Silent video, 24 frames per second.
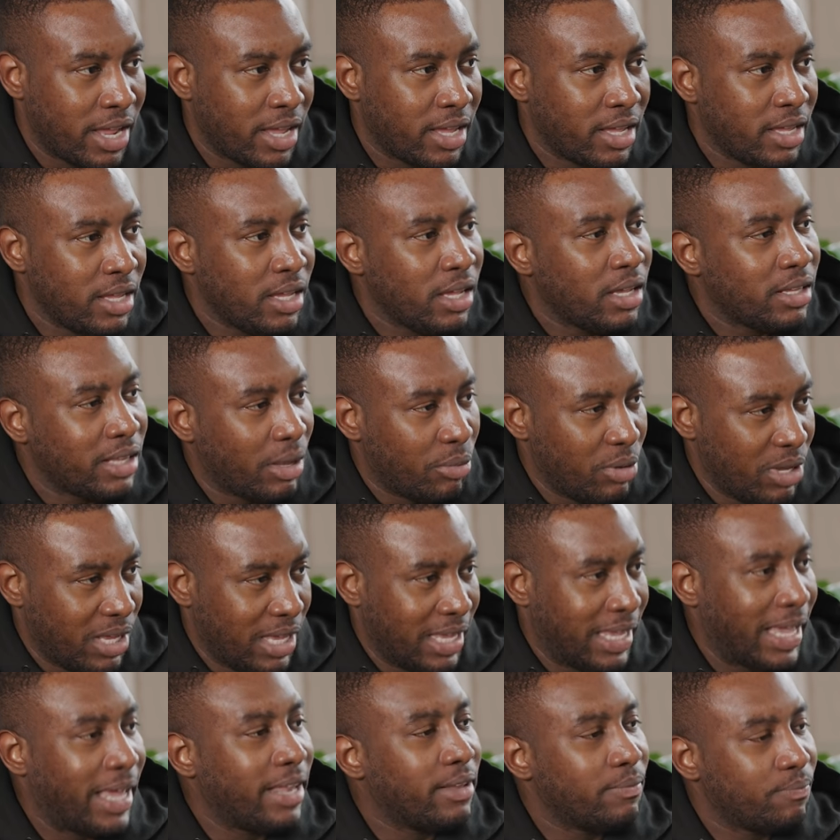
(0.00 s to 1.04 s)
right. It's, it's that we
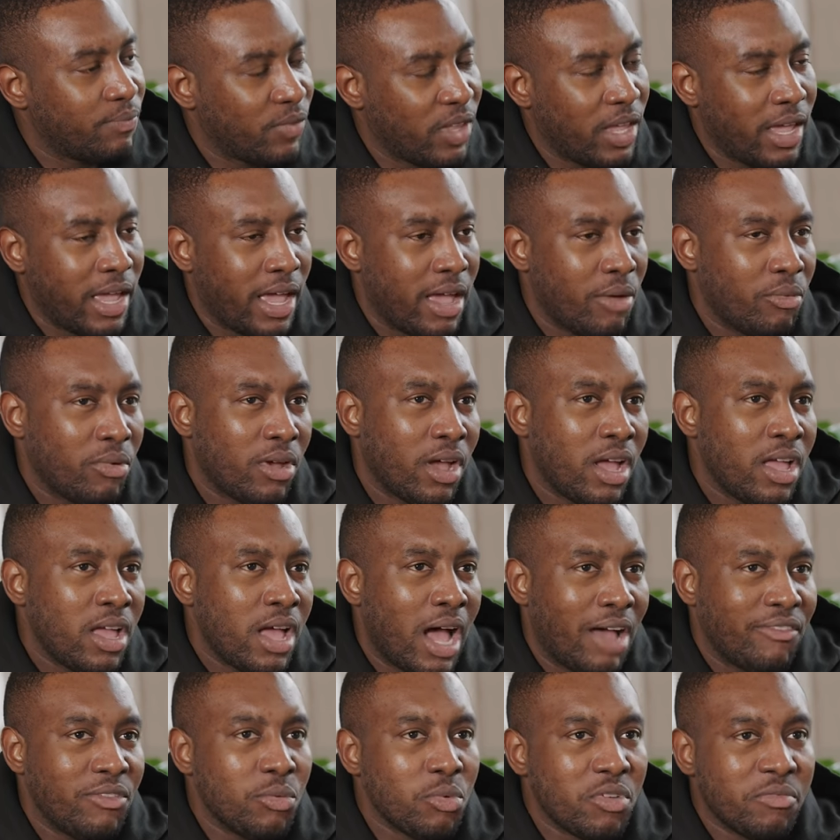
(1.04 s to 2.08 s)
fit. can get. Yeah,
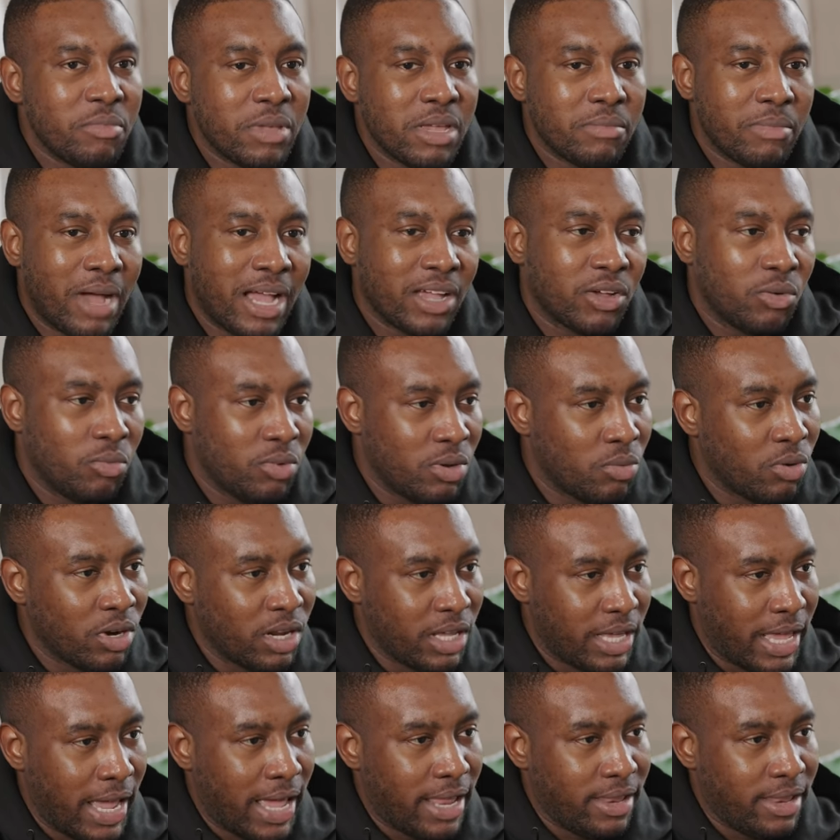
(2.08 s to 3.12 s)
I mean, with me and Michael, we want to